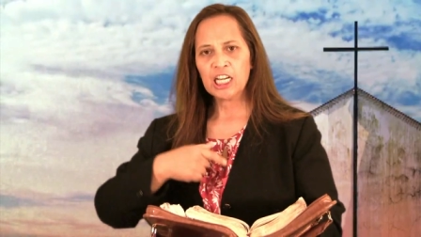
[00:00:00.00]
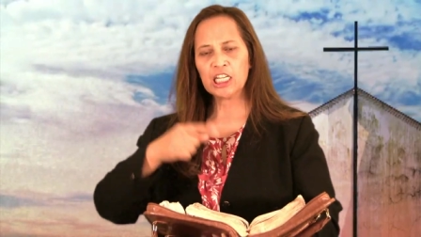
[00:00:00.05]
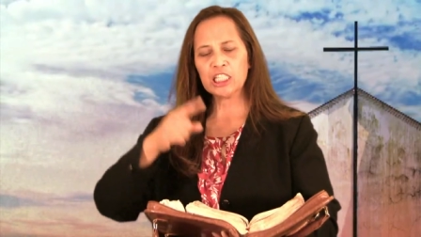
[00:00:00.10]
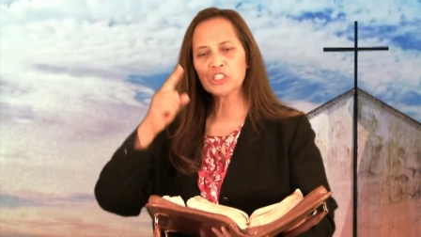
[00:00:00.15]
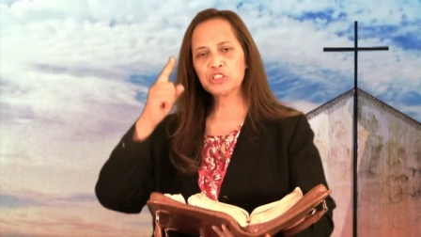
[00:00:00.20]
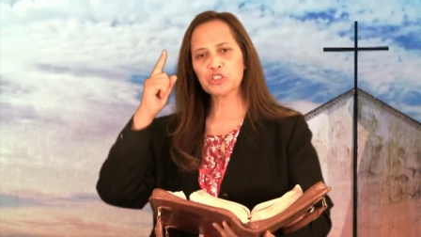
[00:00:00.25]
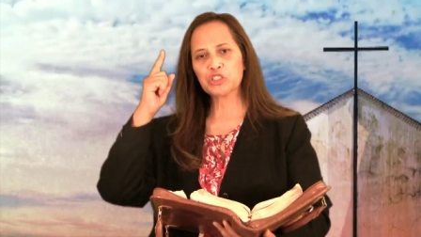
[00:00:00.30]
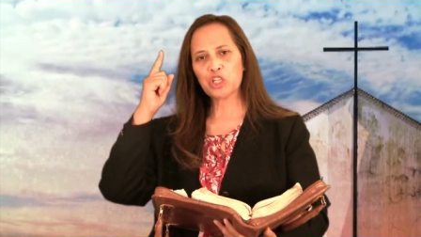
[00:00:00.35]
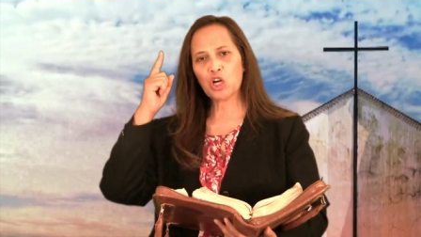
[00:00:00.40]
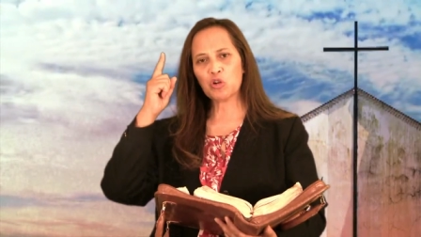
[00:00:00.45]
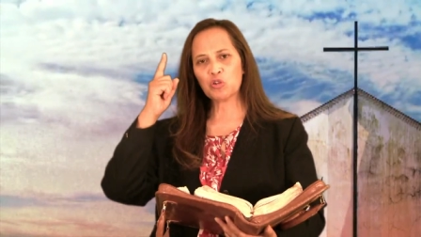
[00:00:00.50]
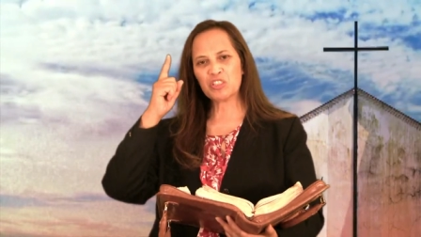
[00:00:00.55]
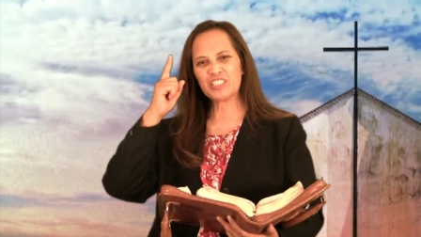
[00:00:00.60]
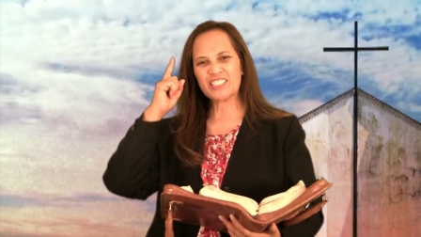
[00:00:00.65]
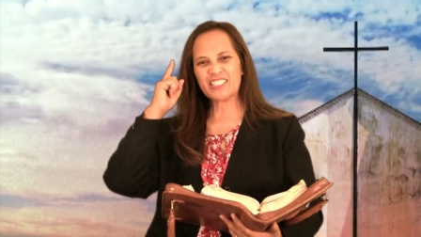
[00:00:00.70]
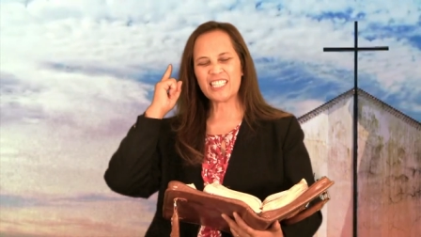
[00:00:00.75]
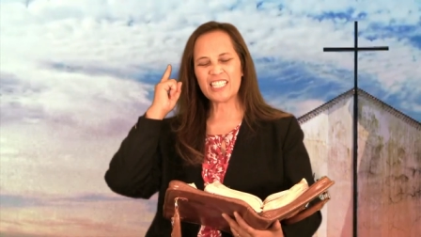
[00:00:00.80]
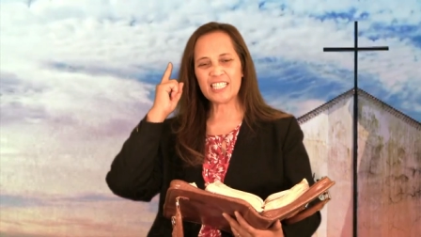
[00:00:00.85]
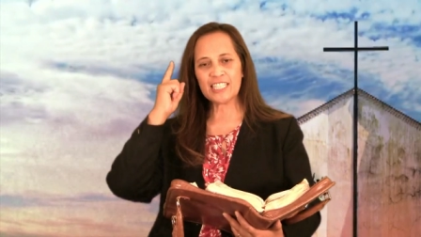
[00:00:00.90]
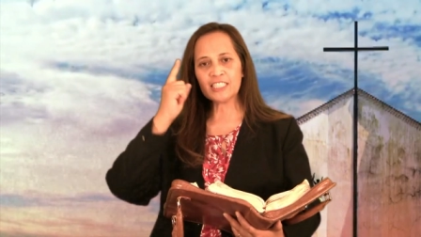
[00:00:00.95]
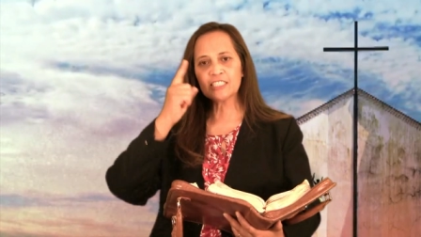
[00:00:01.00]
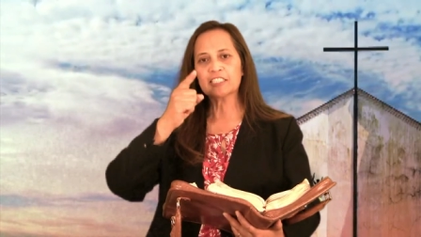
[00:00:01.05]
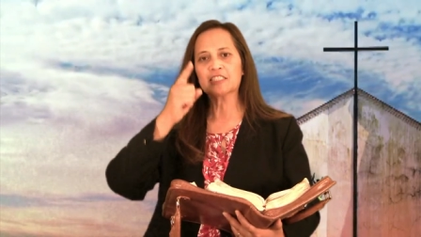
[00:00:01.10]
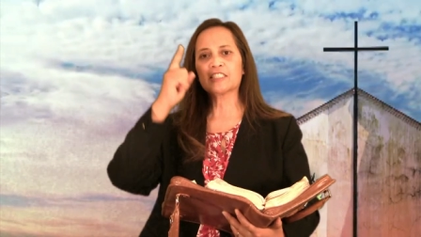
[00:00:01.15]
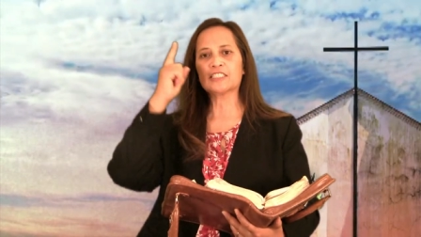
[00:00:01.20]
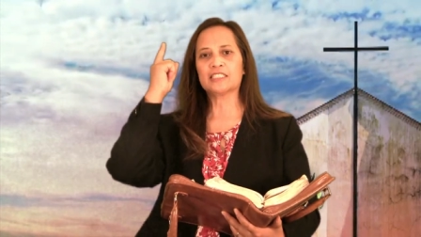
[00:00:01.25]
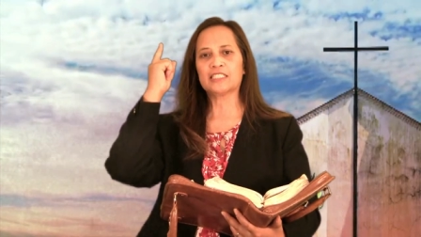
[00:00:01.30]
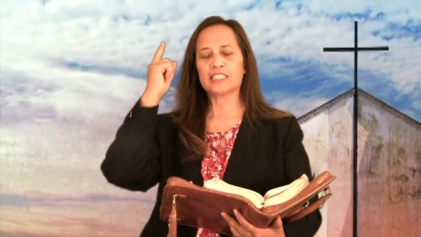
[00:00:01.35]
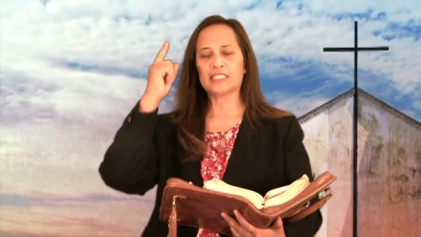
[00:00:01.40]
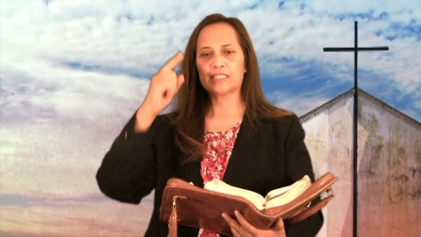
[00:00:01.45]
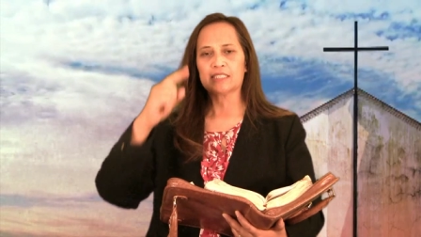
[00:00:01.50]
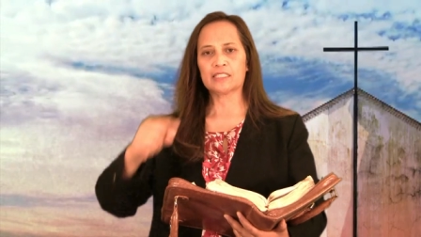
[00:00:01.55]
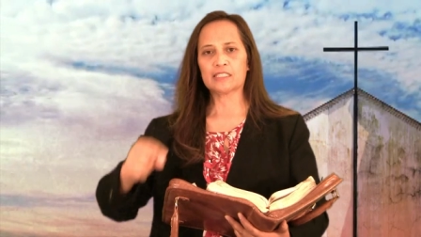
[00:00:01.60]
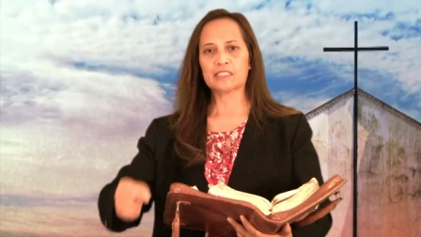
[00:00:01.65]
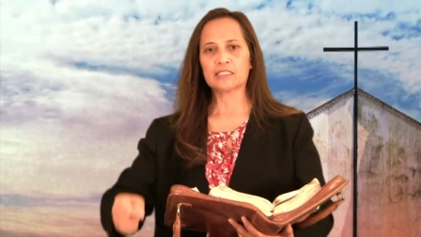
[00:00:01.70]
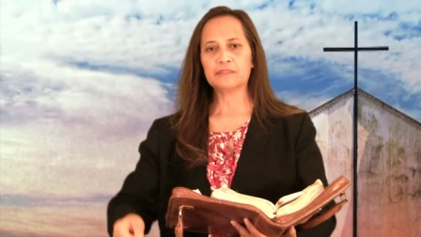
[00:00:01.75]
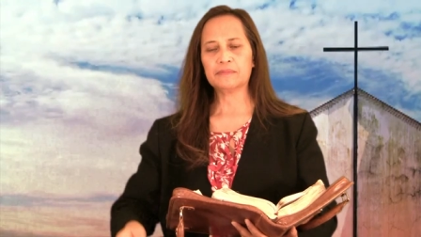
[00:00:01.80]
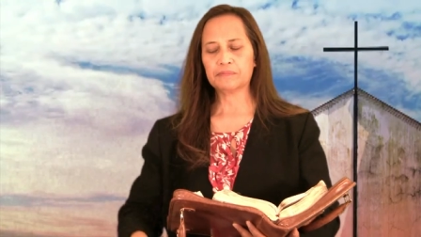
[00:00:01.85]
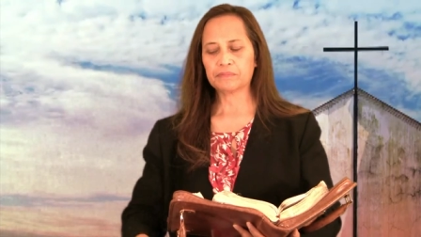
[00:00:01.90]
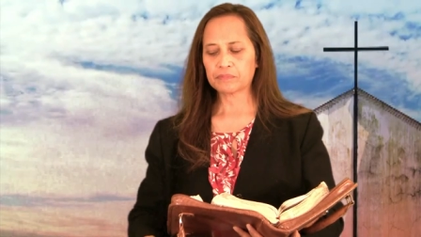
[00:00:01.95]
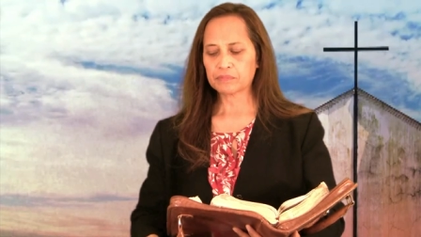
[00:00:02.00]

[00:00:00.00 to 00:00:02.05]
In Jonah's instance,